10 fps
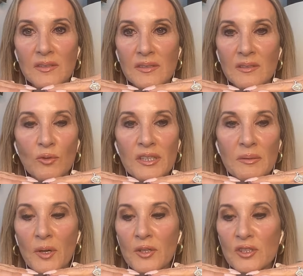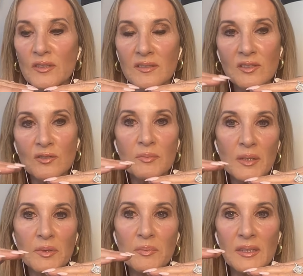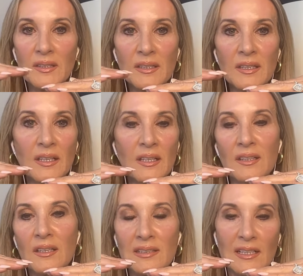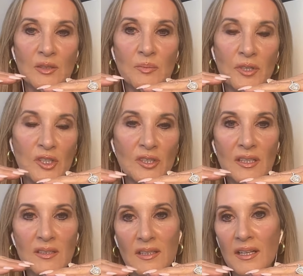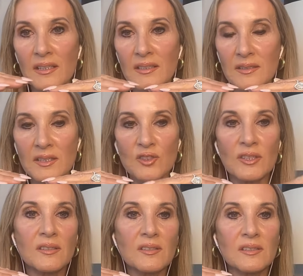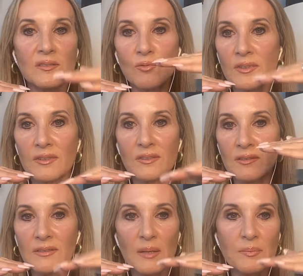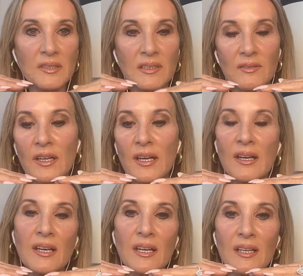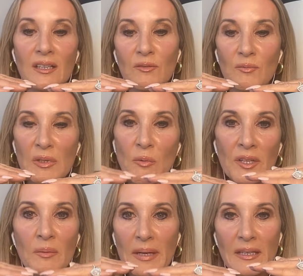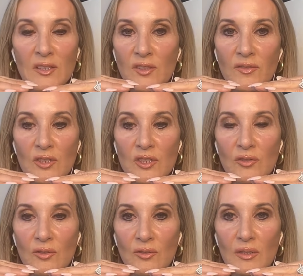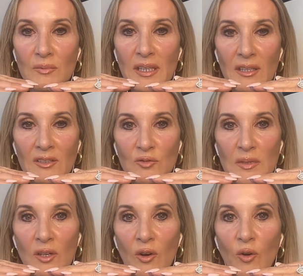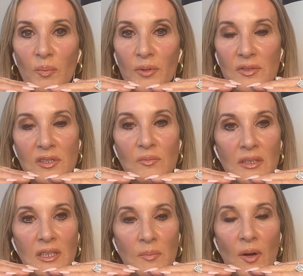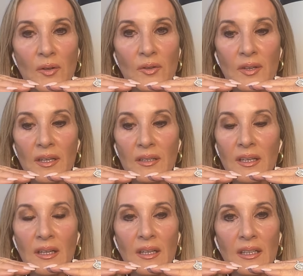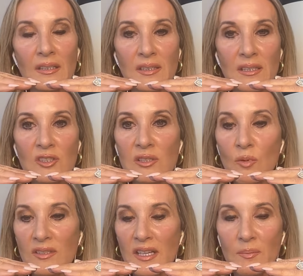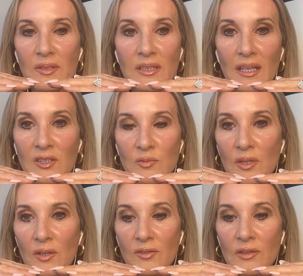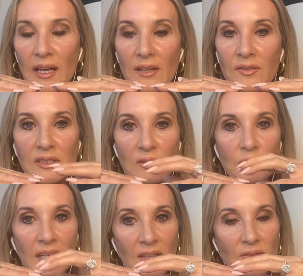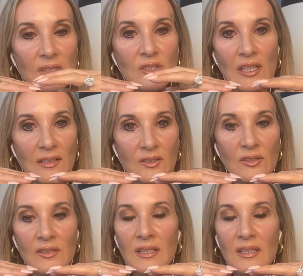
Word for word: and all the emotions this could maybe be the things like depression anxiety etc this is all the you know happy stuff okay we want a balance of the two. We to be a whole person, we need both. And essentially, what's happening as we go through life is that we have these challenges,